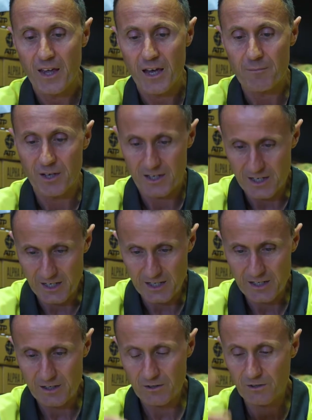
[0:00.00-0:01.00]
And my gut
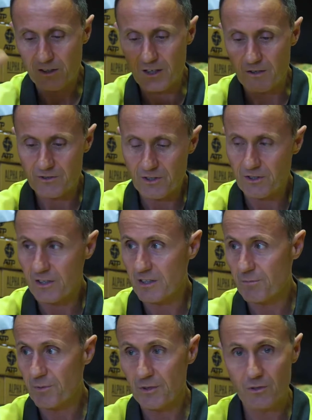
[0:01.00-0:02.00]
healed, and I was on
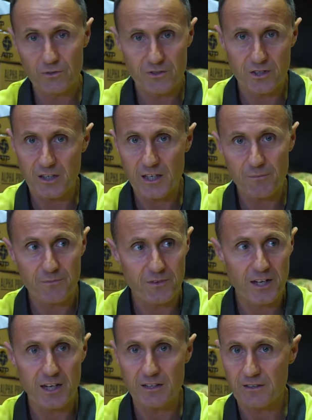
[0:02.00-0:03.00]
these pills, and I kept
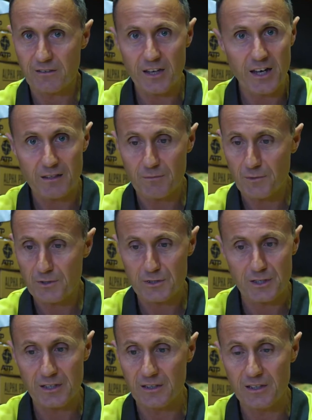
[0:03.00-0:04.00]
forgetting to take them because
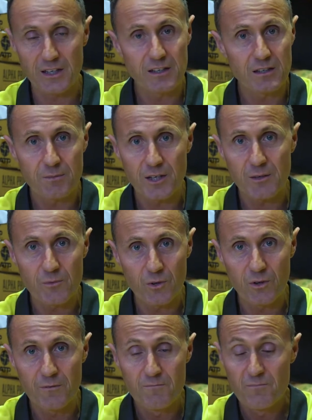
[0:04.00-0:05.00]
I didn't need them
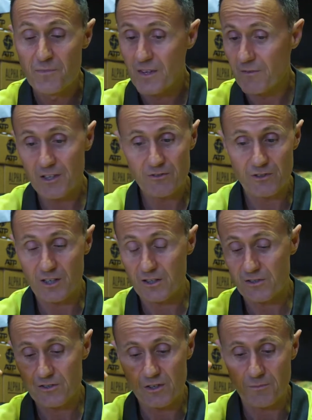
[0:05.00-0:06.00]
anymore. Eventually, I
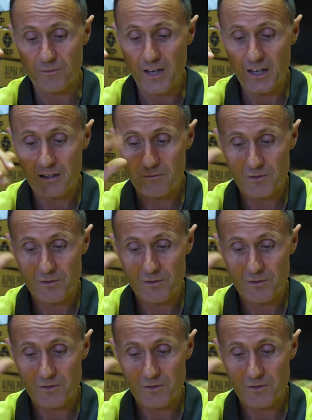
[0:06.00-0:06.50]
just stopped taking them,